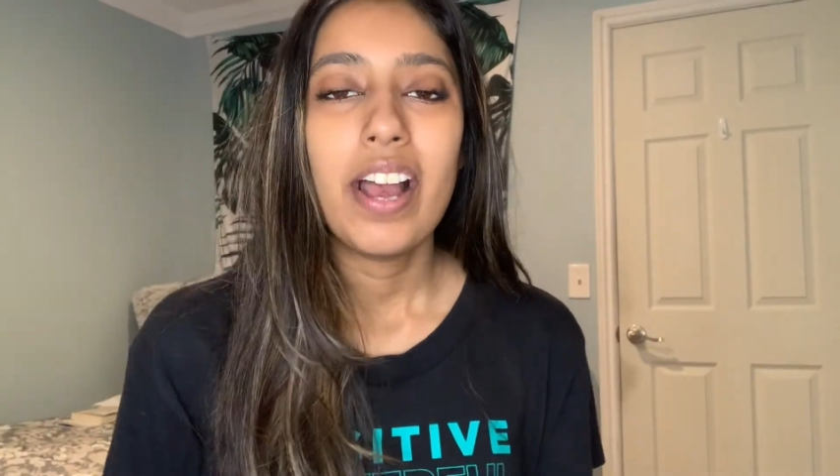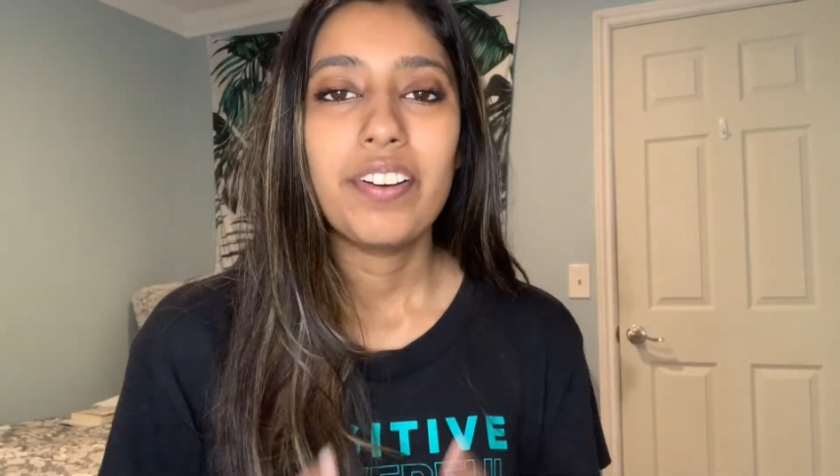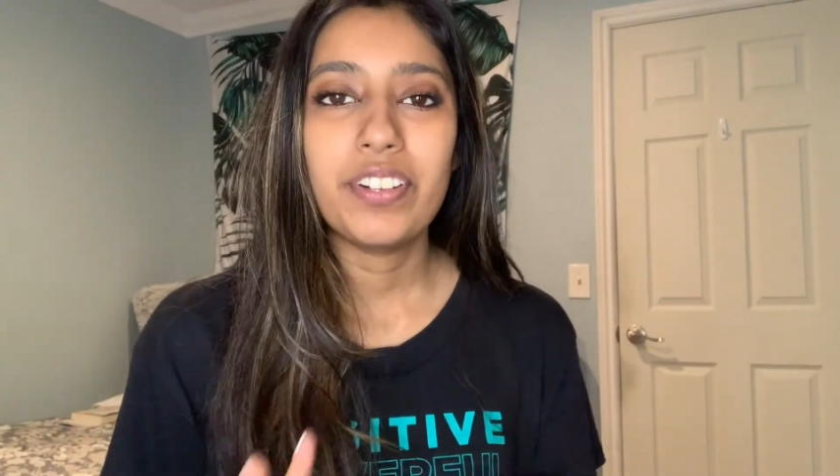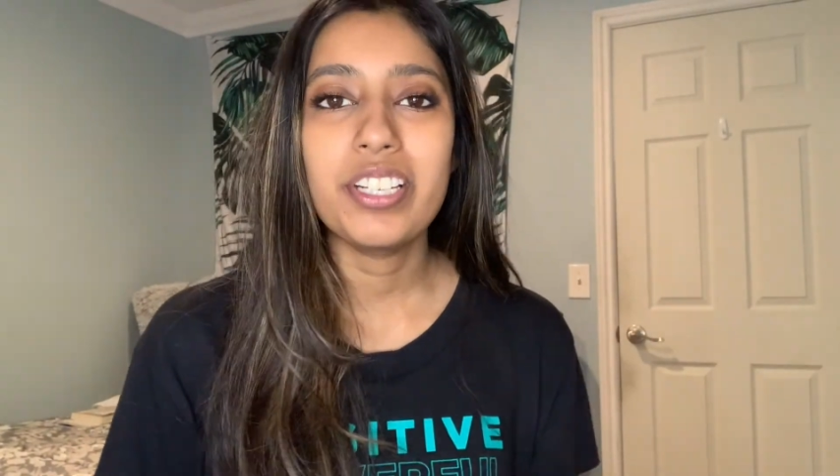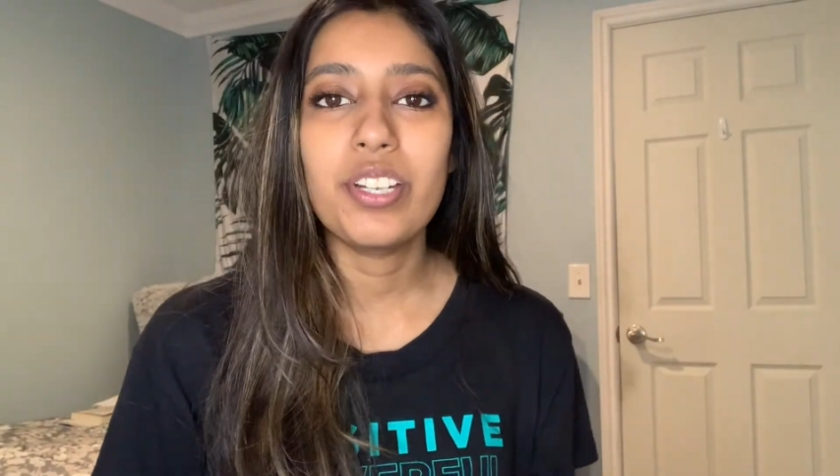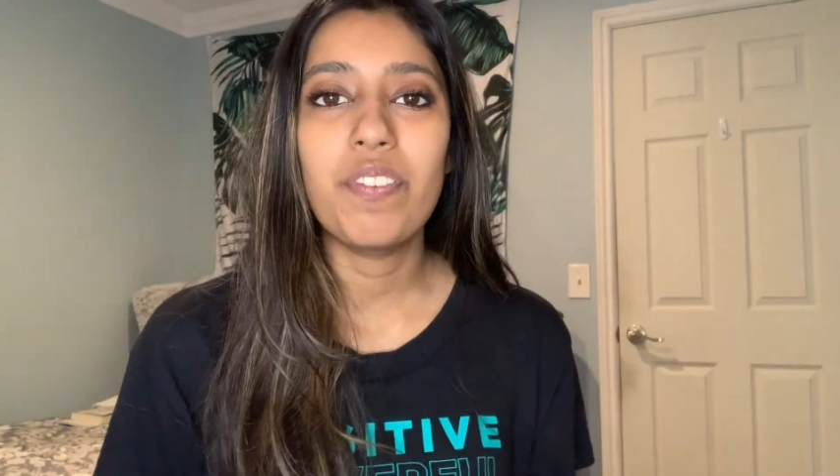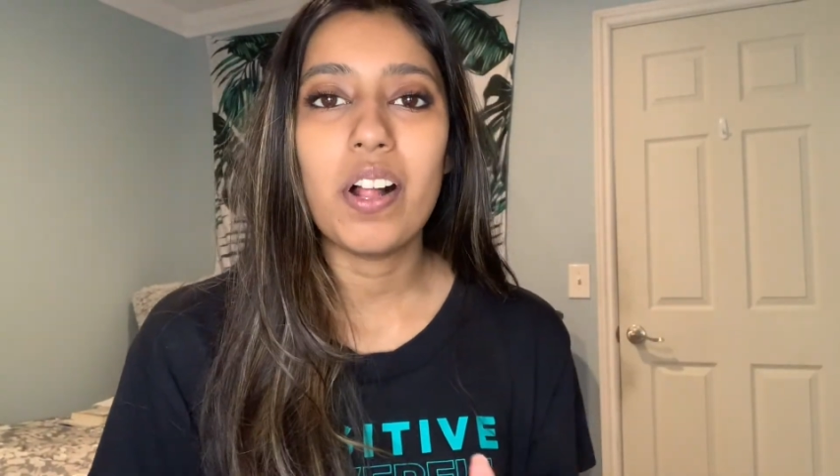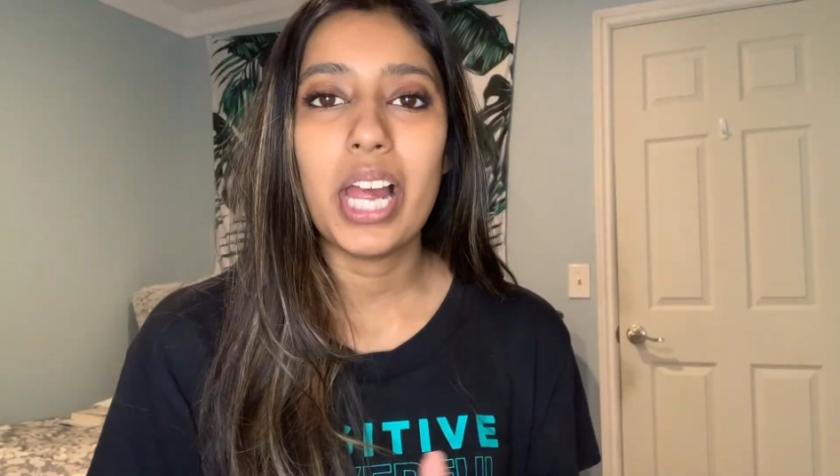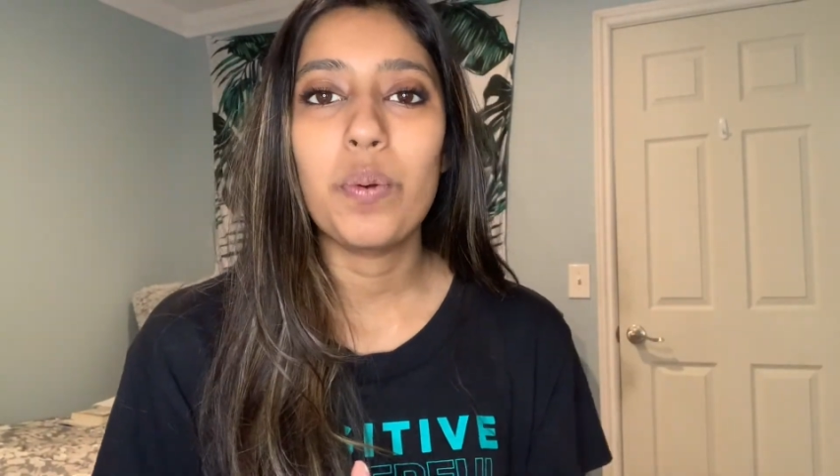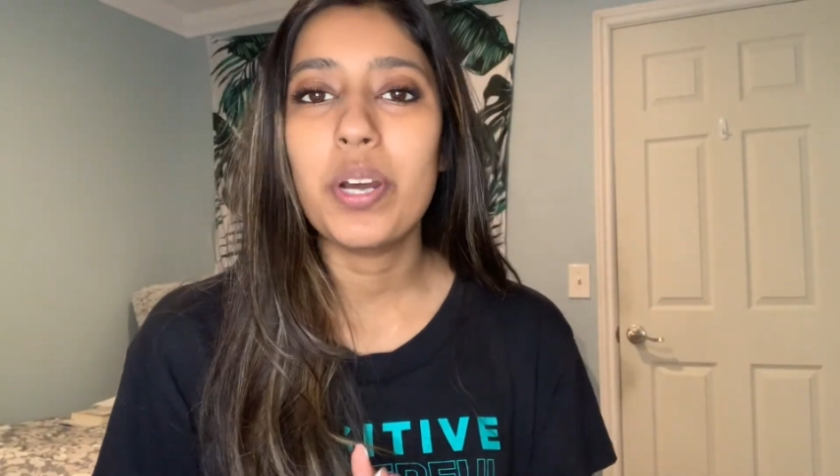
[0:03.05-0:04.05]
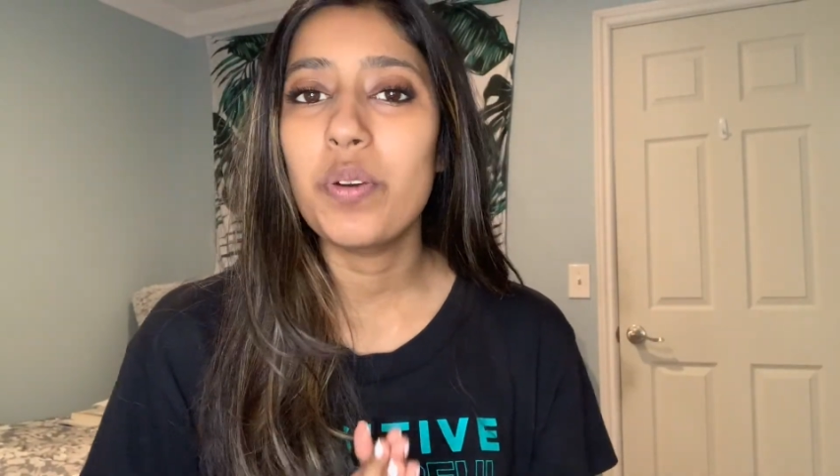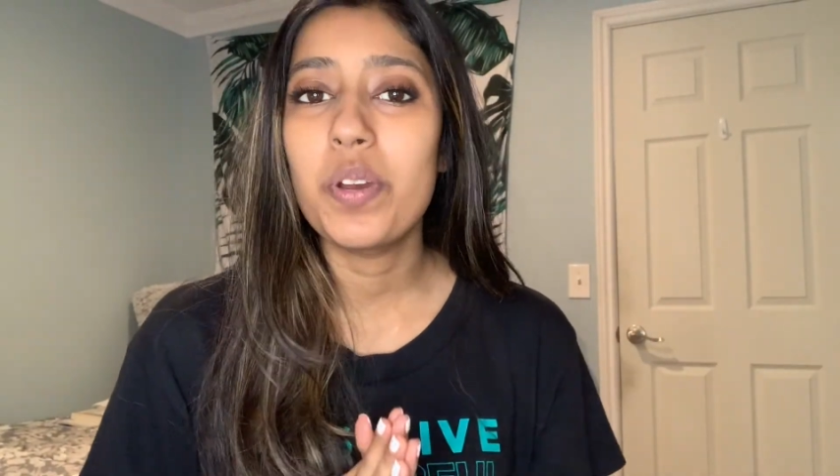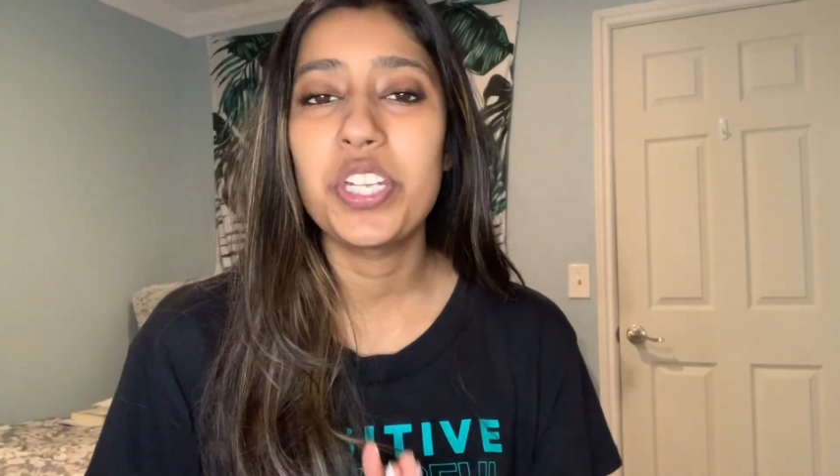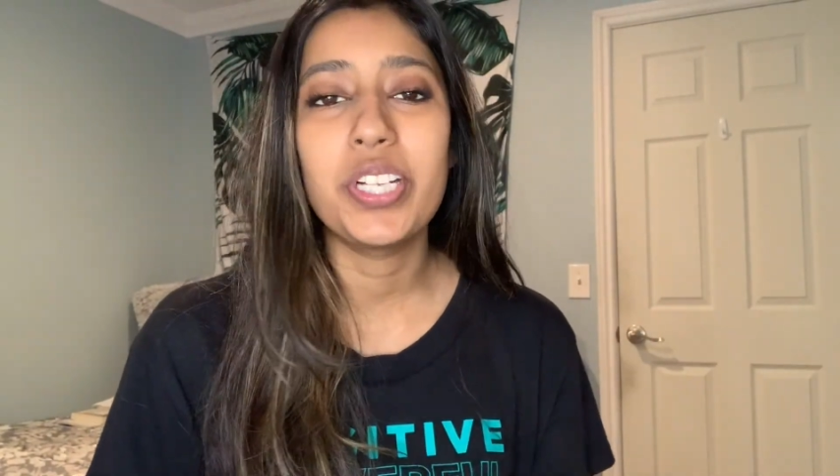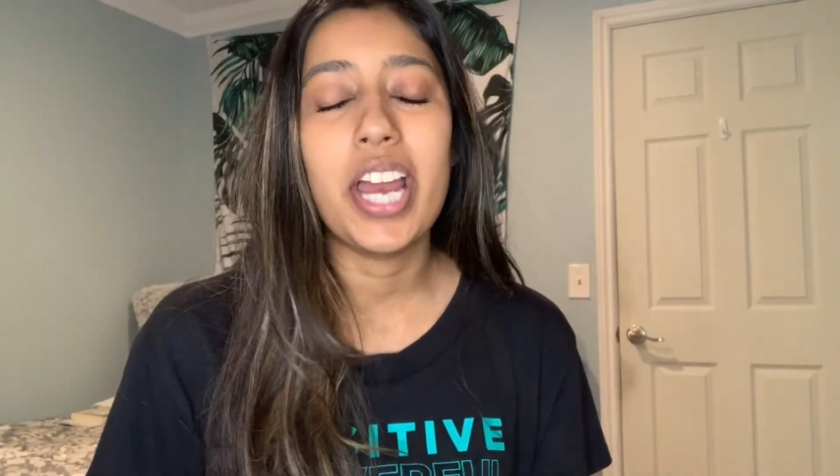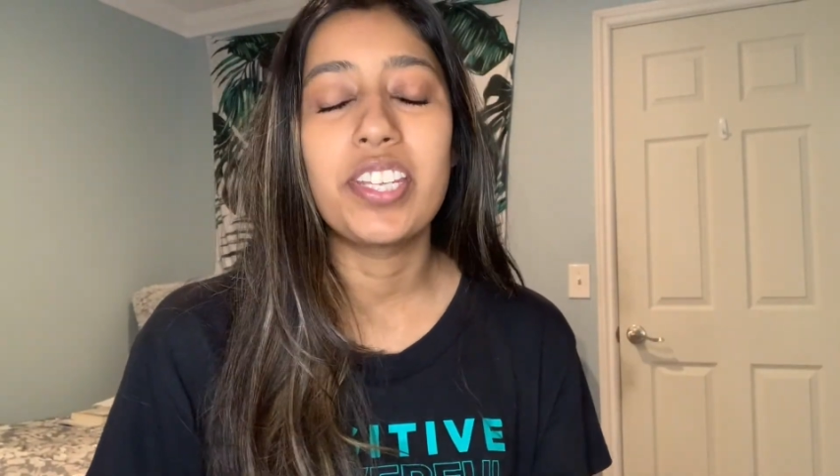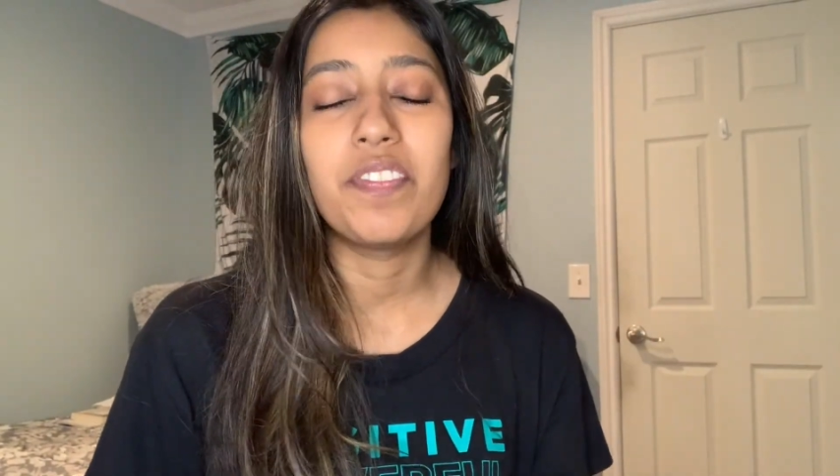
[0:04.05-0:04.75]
First of all, I want to wish you guys